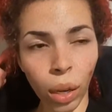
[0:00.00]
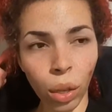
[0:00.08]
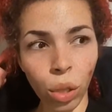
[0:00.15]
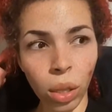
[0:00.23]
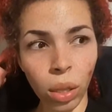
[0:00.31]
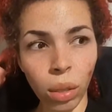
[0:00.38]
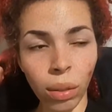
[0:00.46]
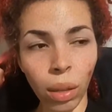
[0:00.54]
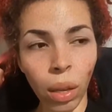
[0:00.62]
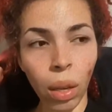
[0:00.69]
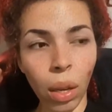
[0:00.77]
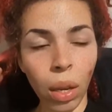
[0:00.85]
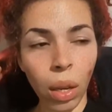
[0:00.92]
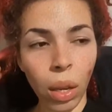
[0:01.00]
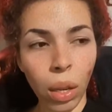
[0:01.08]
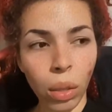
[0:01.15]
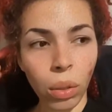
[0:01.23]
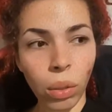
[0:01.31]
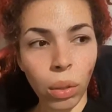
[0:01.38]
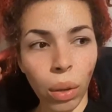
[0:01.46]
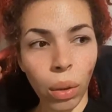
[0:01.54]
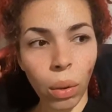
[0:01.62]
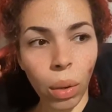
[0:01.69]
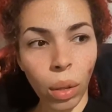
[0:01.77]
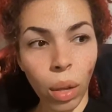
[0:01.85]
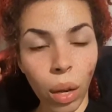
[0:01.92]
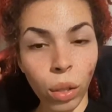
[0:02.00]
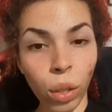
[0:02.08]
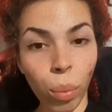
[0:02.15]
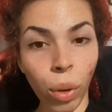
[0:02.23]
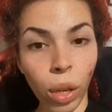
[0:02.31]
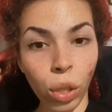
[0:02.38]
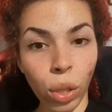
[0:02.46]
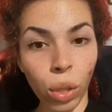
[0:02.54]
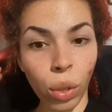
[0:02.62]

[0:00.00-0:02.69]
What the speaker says: had 2 miscarriages.